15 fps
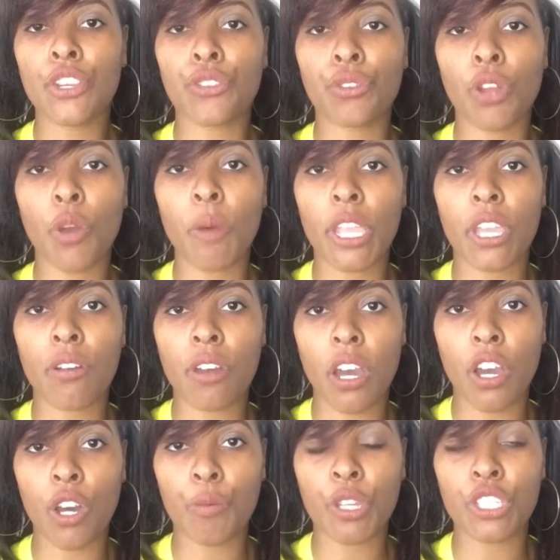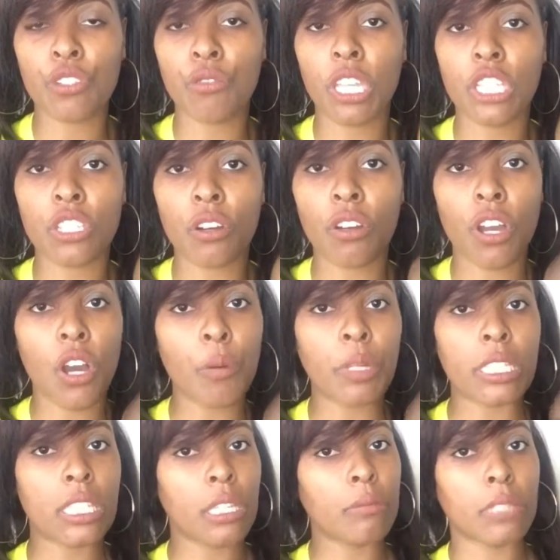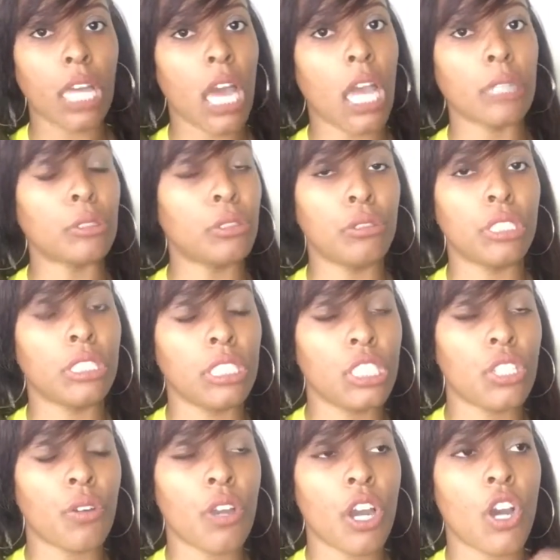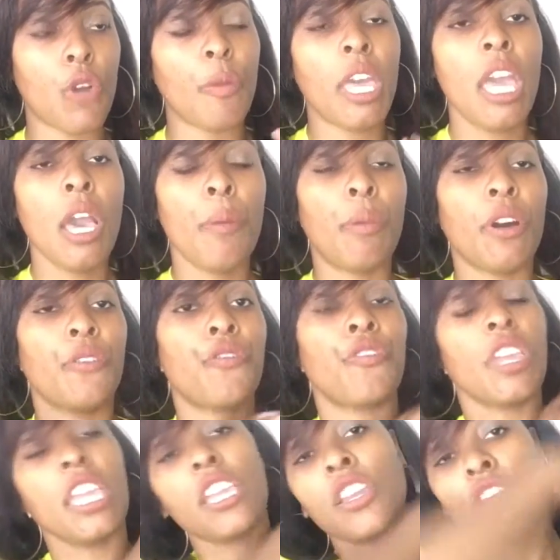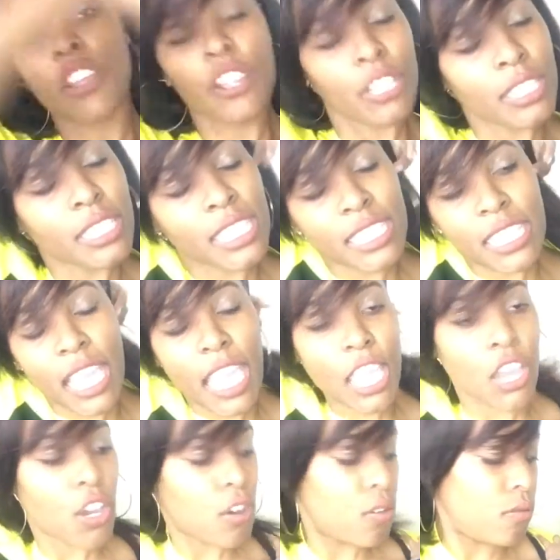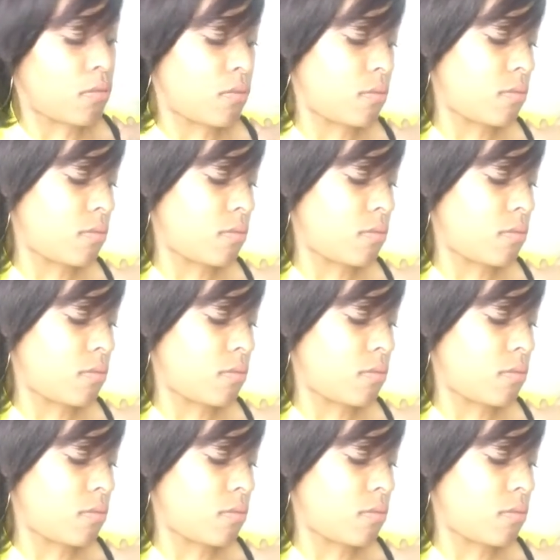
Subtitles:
you to throw away your comb because you need your comb, because sometimes you just need your comb. But finger detangle.